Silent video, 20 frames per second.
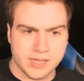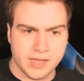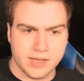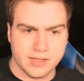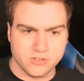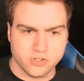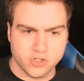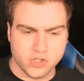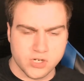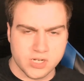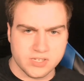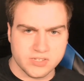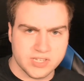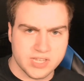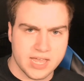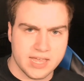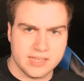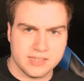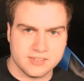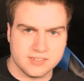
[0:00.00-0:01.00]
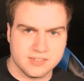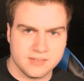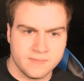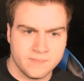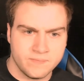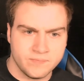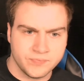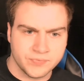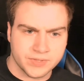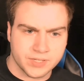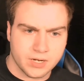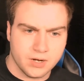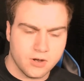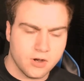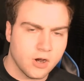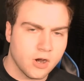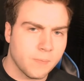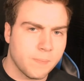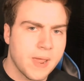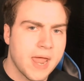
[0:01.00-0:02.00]
Because she says
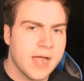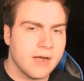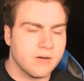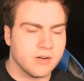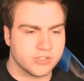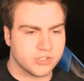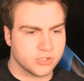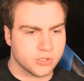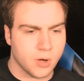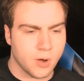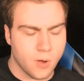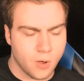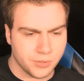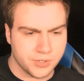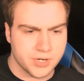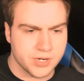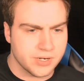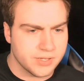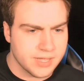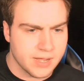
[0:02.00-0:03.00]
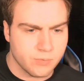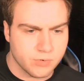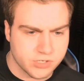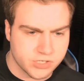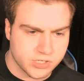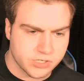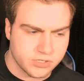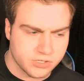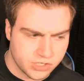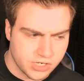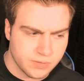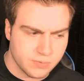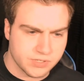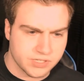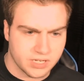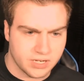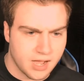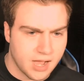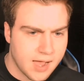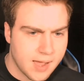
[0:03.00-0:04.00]
her parents told her that
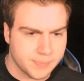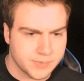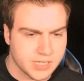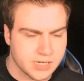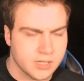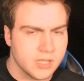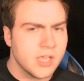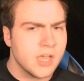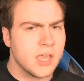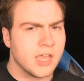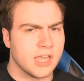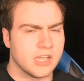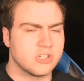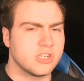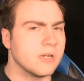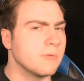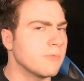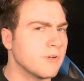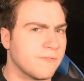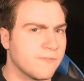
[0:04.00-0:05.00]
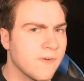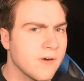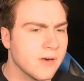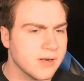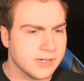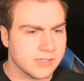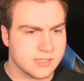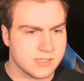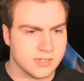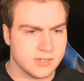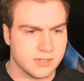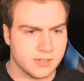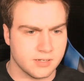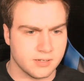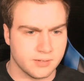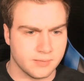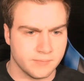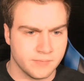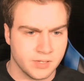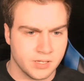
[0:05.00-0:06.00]
she was adopted. Is she referring
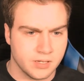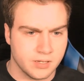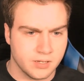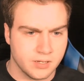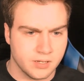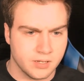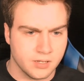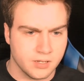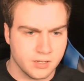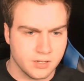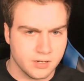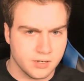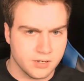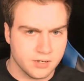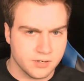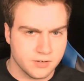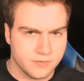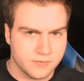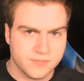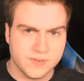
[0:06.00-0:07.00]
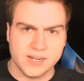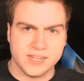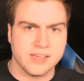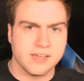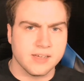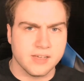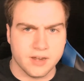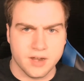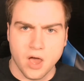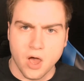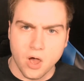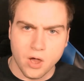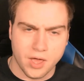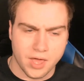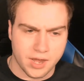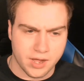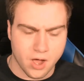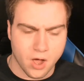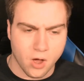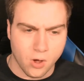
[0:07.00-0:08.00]
to
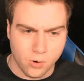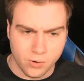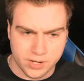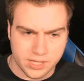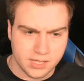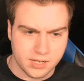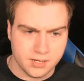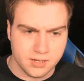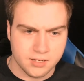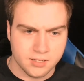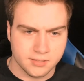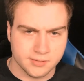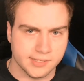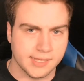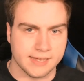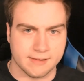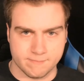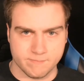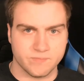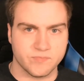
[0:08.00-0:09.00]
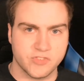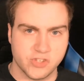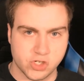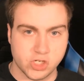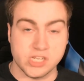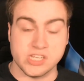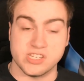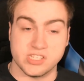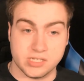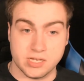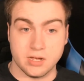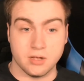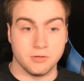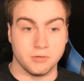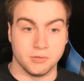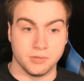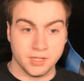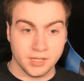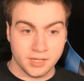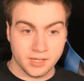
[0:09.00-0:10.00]
Frigga and Odin? Like, she
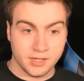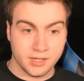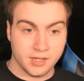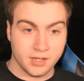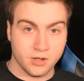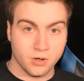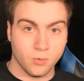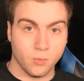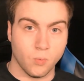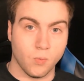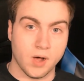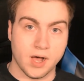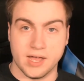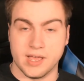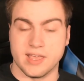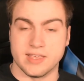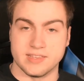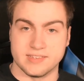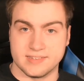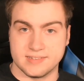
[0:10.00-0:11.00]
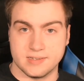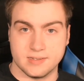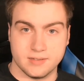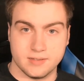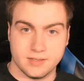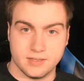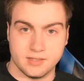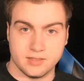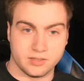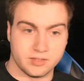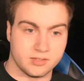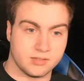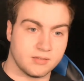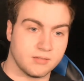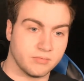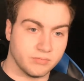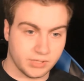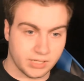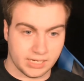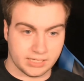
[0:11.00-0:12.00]
still was,
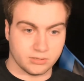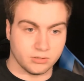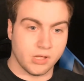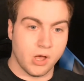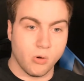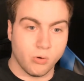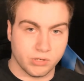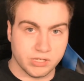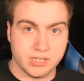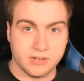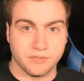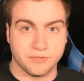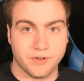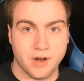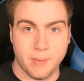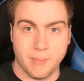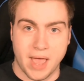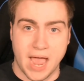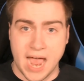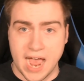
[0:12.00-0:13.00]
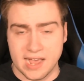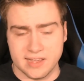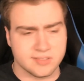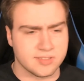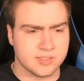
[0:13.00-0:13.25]
like, Loki from